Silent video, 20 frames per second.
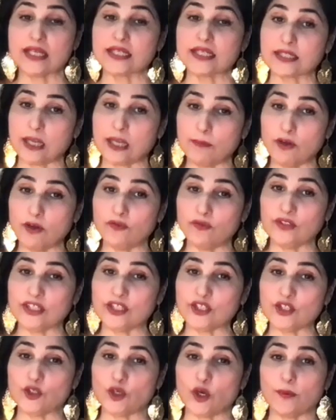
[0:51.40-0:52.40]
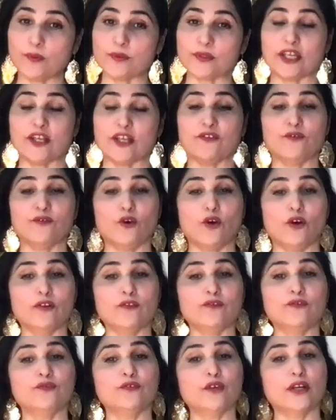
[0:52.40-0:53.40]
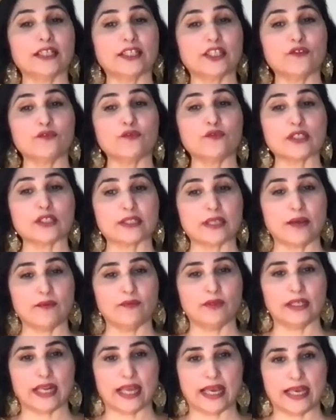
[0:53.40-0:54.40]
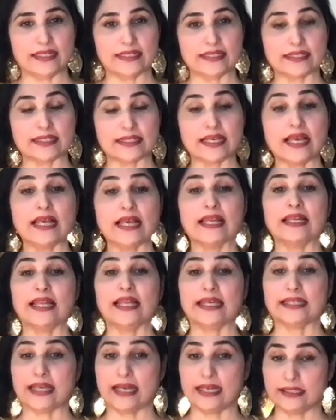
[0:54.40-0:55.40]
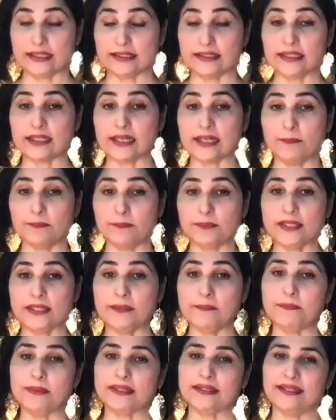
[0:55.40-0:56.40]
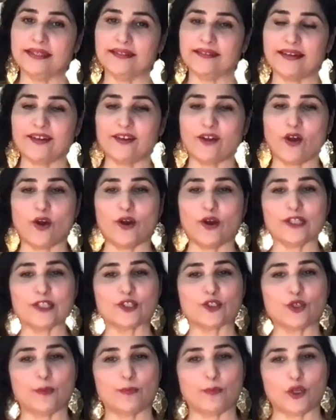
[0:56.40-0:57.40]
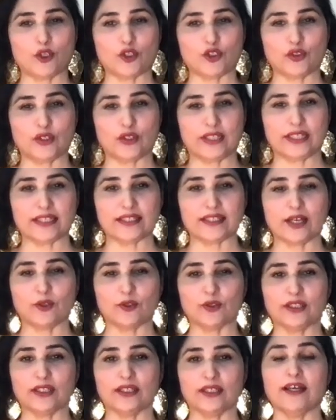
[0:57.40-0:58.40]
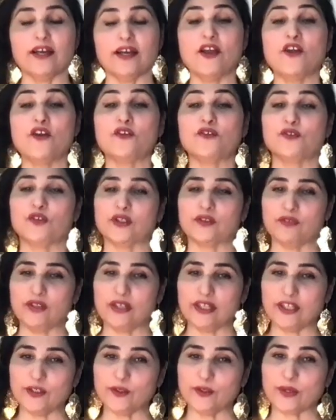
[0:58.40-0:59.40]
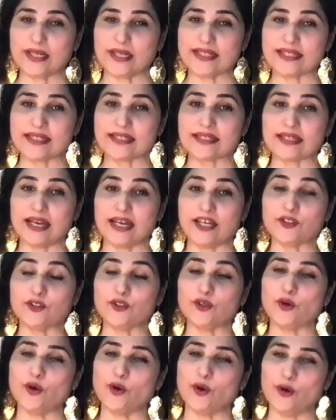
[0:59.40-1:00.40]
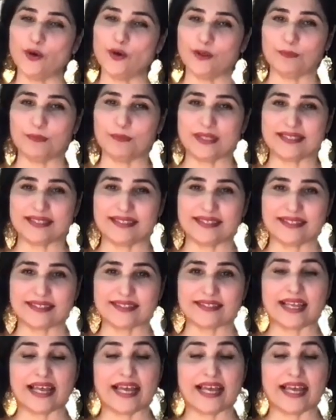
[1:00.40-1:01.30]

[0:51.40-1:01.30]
Some of these jobs involve working for someone else, like another company, but there are also opportunities out there where, you can start your own business